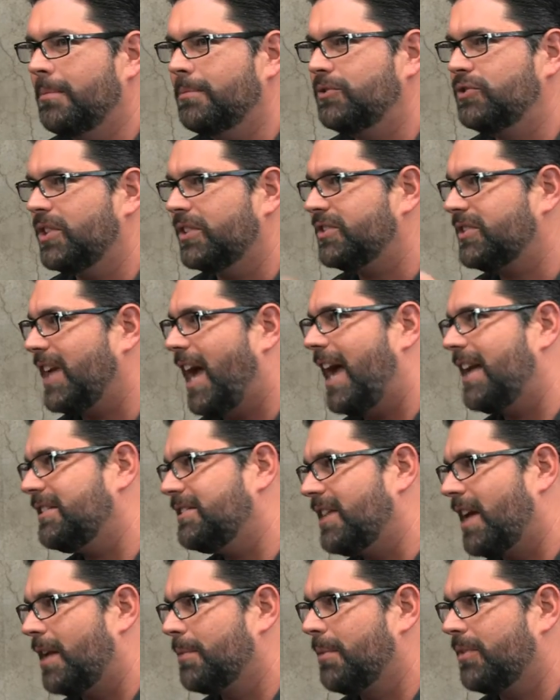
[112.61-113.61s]
Just got
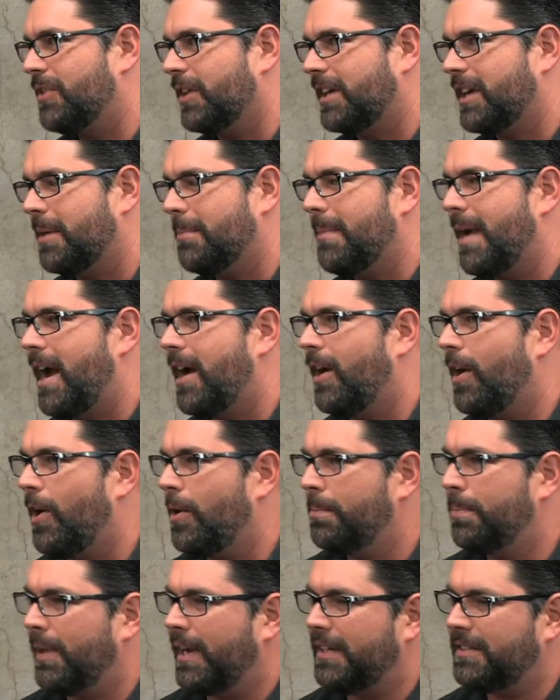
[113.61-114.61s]
done with the
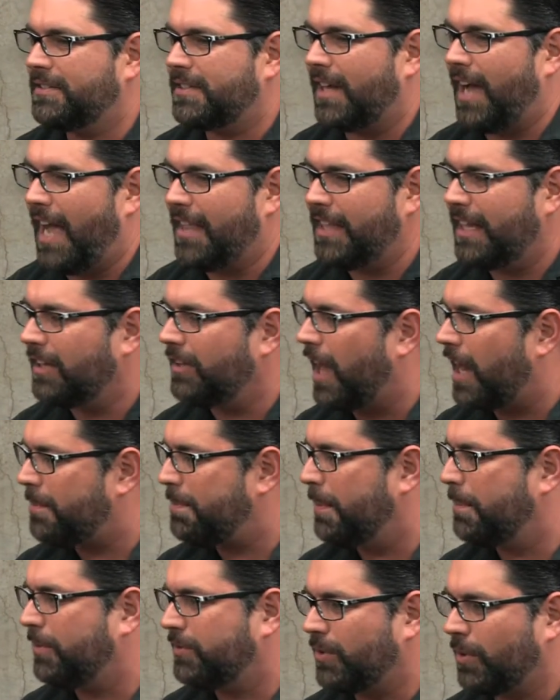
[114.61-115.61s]
Camaro, but I think a lot of
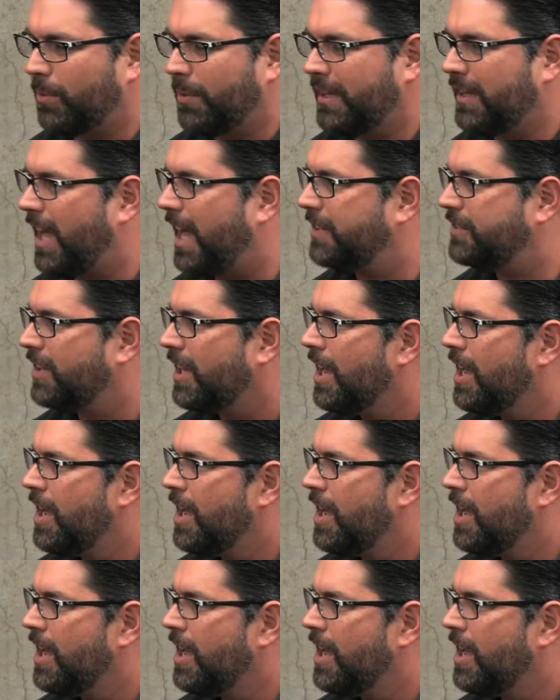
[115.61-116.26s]
people don't realize